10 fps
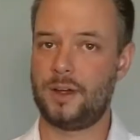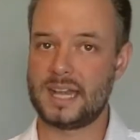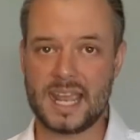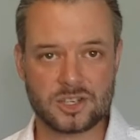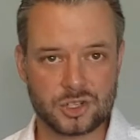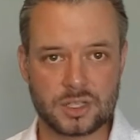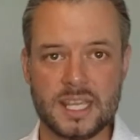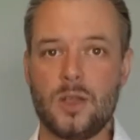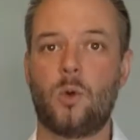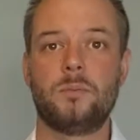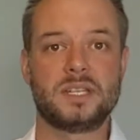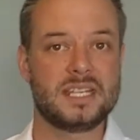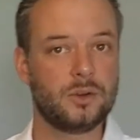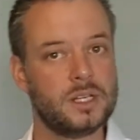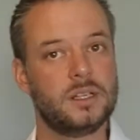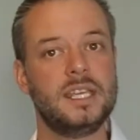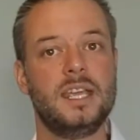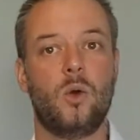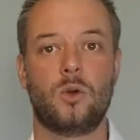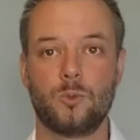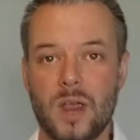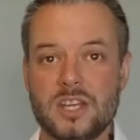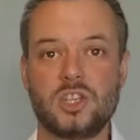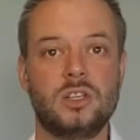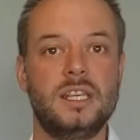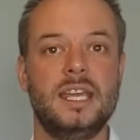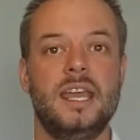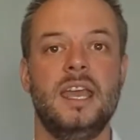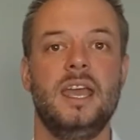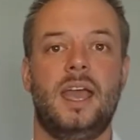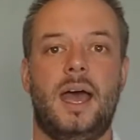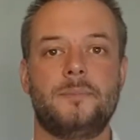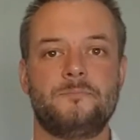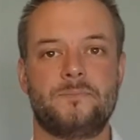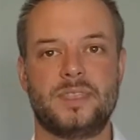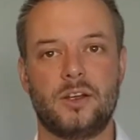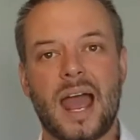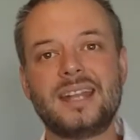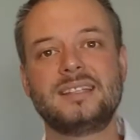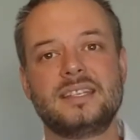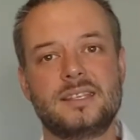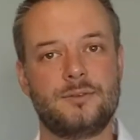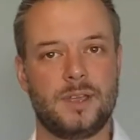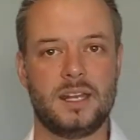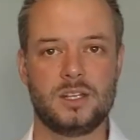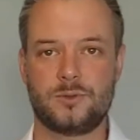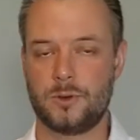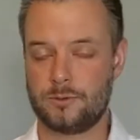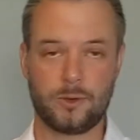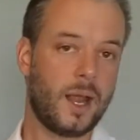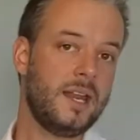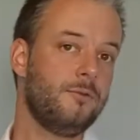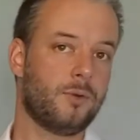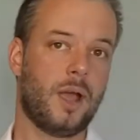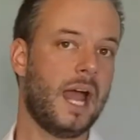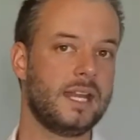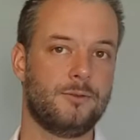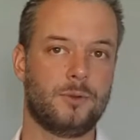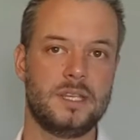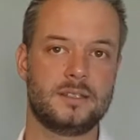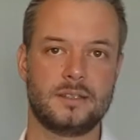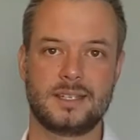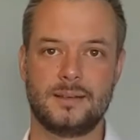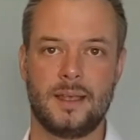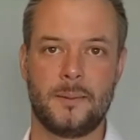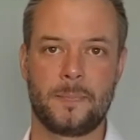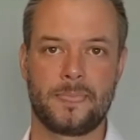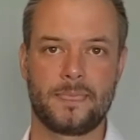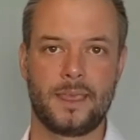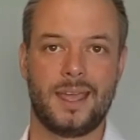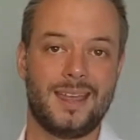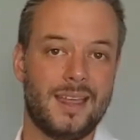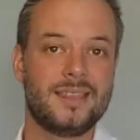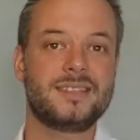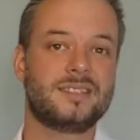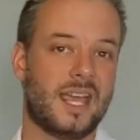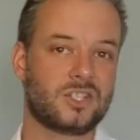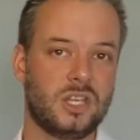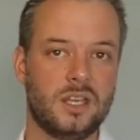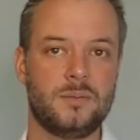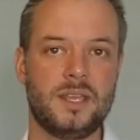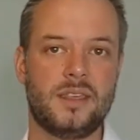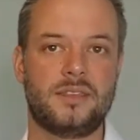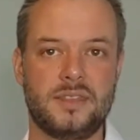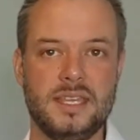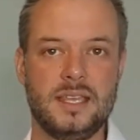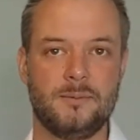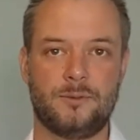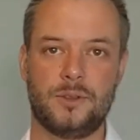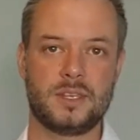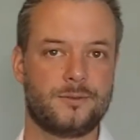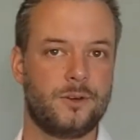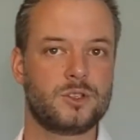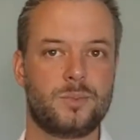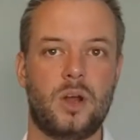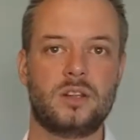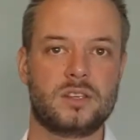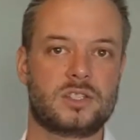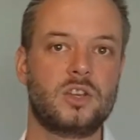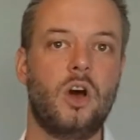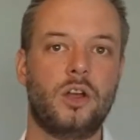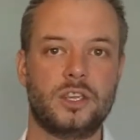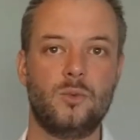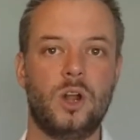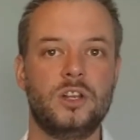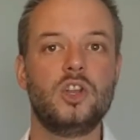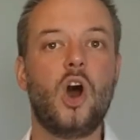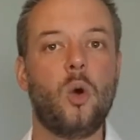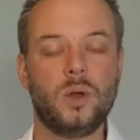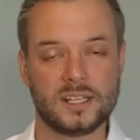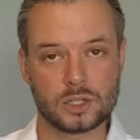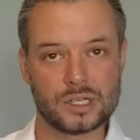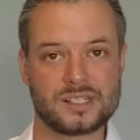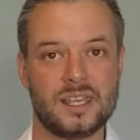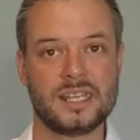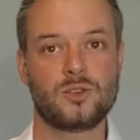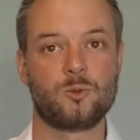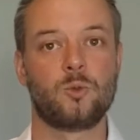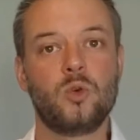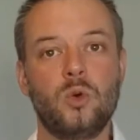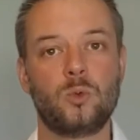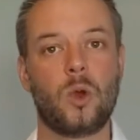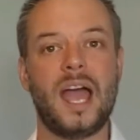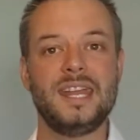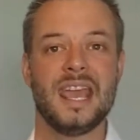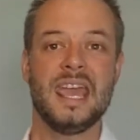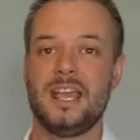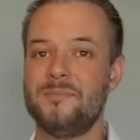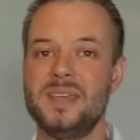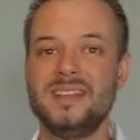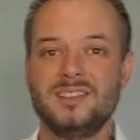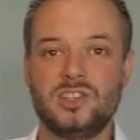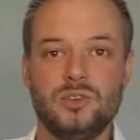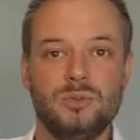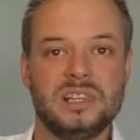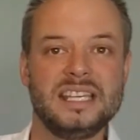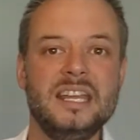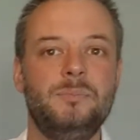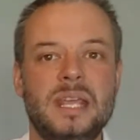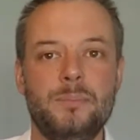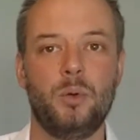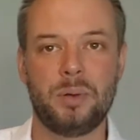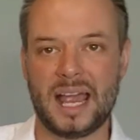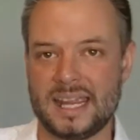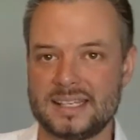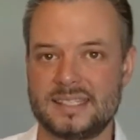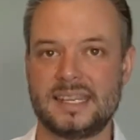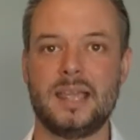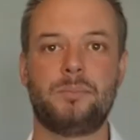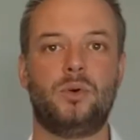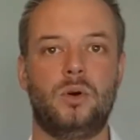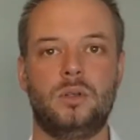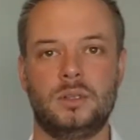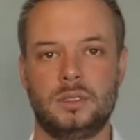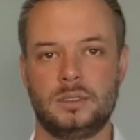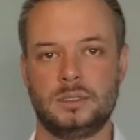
financially or materially or racially. They're at a disadvantage for any variety of reasons. And this is actually going to be the theme for this first part of the song. You want to know what it looks like to rule right? It means you lead people by example,